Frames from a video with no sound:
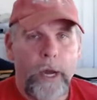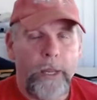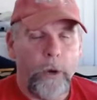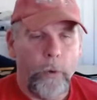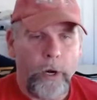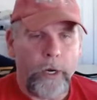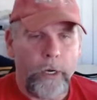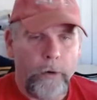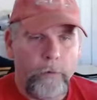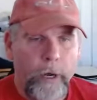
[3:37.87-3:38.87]
Are they working
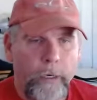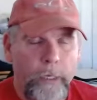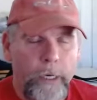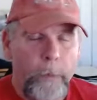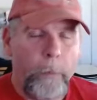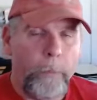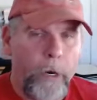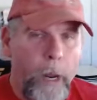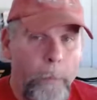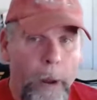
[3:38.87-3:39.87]
correctly?
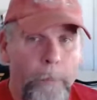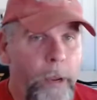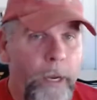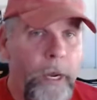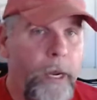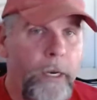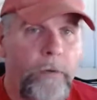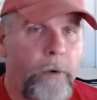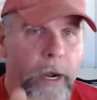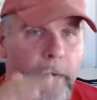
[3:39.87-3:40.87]
Am I picking the
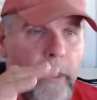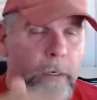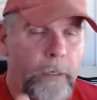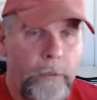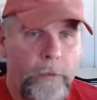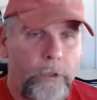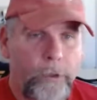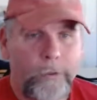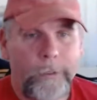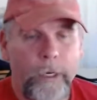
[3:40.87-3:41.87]
right
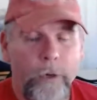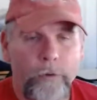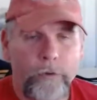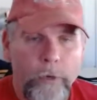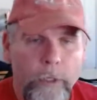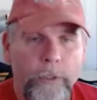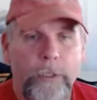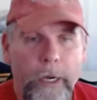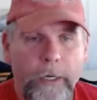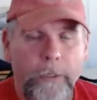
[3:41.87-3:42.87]
drill
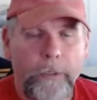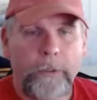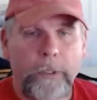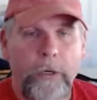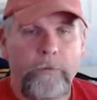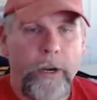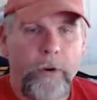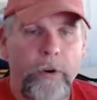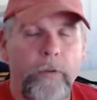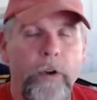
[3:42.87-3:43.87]
cycle? If I
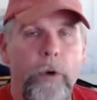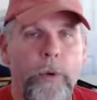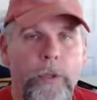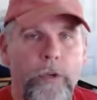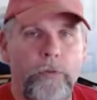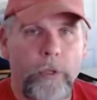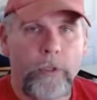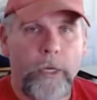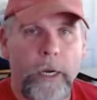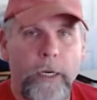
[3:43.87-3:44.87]
don't even know what the drill
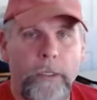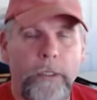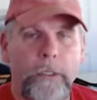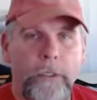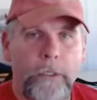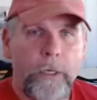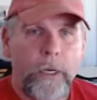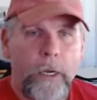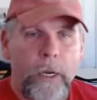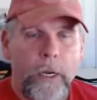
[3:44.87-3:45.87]
cycle is,
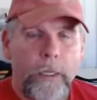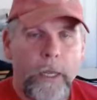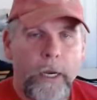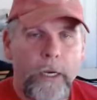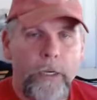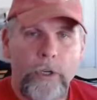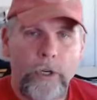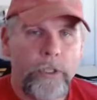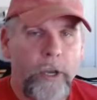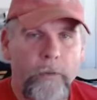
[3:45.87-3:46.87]
like a
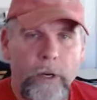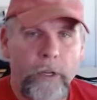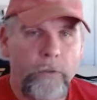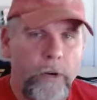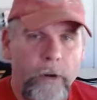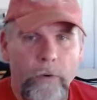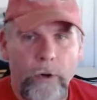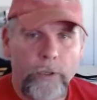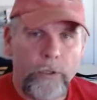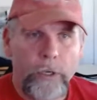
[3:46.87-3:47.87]
G73
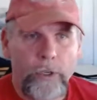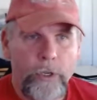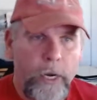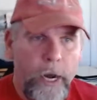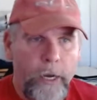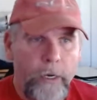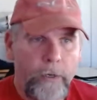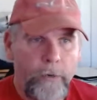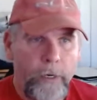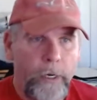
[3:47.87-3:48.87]
versus a
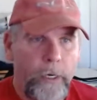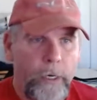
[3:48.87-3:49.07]
G83.